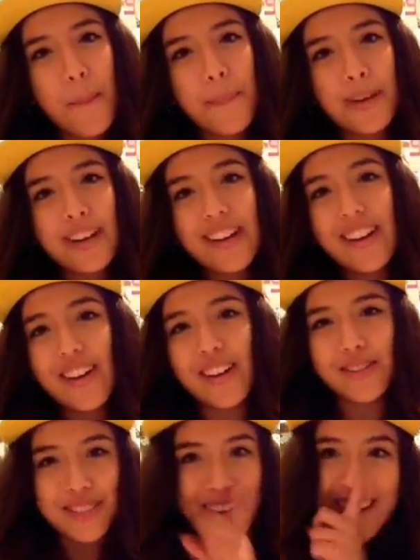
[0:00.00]
but
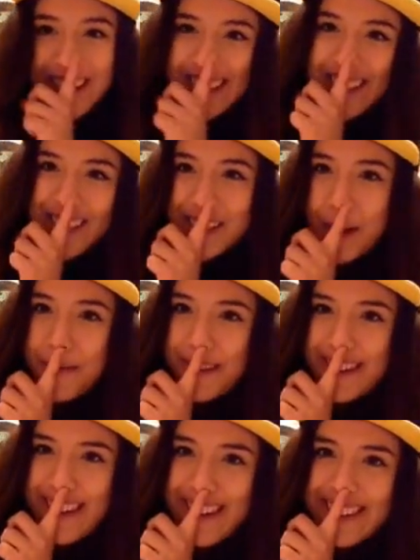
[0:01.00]
we're not going to say the
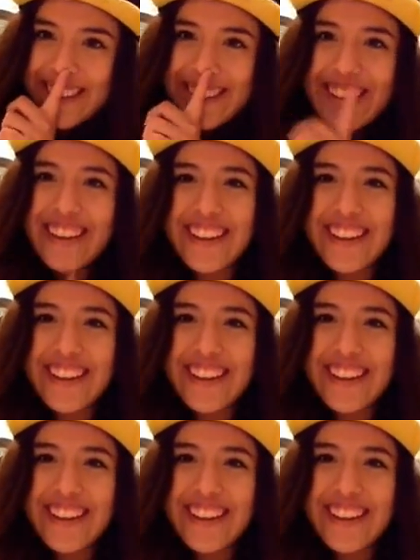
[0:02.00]
topic yet.